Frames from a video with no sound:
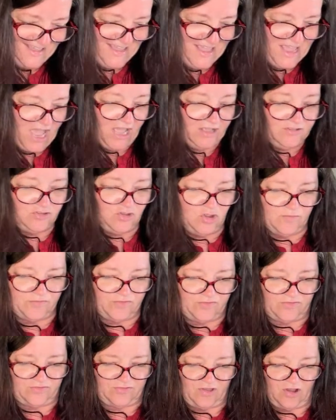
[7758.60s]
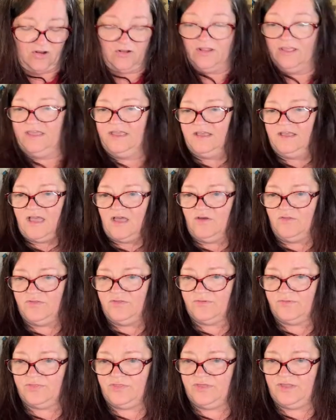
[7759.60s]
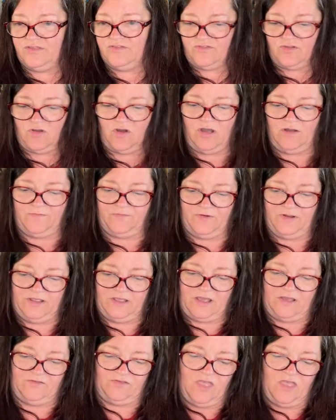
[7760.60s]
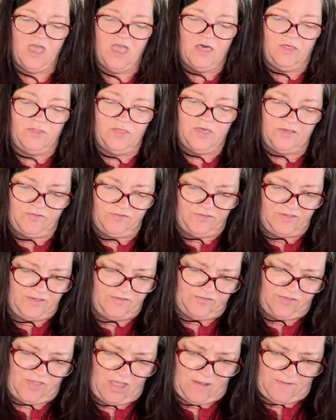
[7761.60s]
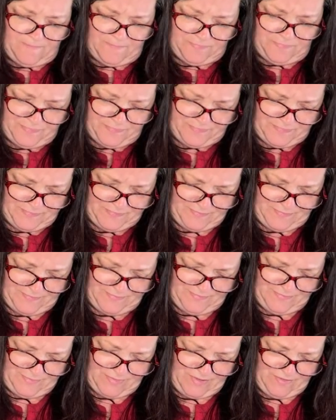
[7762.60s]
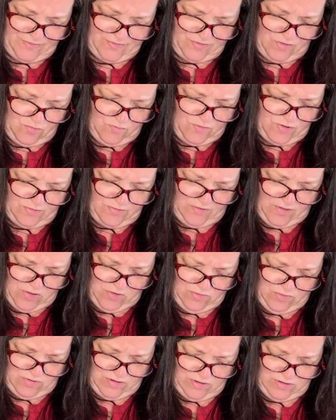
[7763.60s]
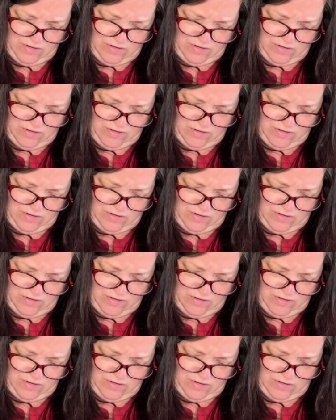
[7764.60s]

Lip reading: I do have sterling other things to offer you guys. This is silver tone.